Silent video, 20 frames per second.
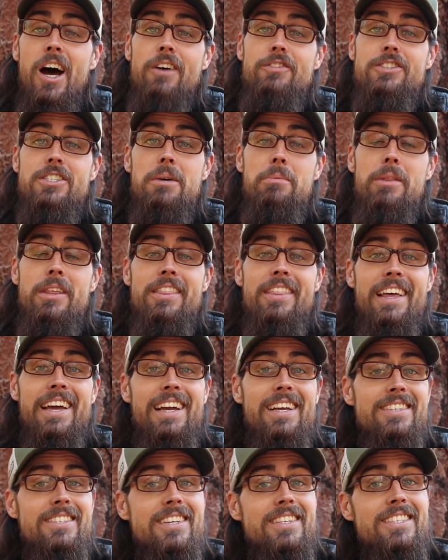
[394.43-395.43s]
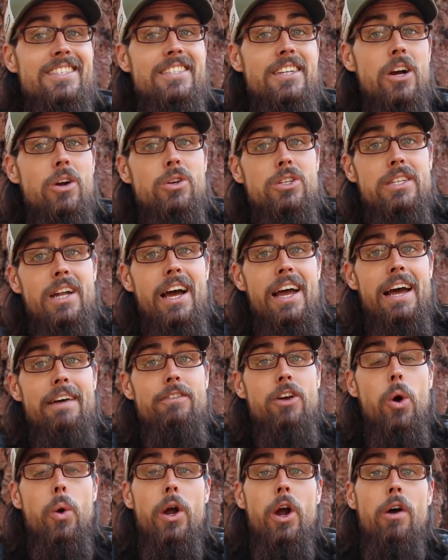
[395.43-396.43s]
of some of the things that Snuggles and I
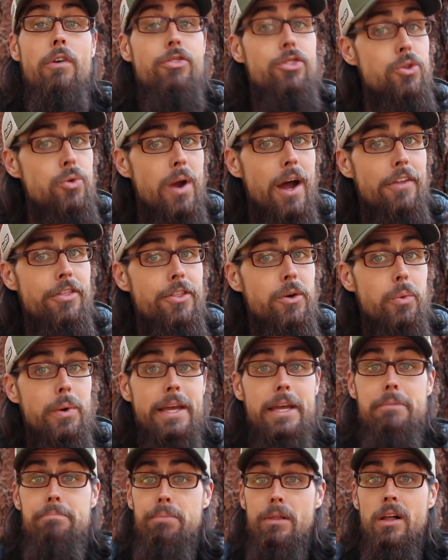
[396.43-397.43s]
have going on throughout the week,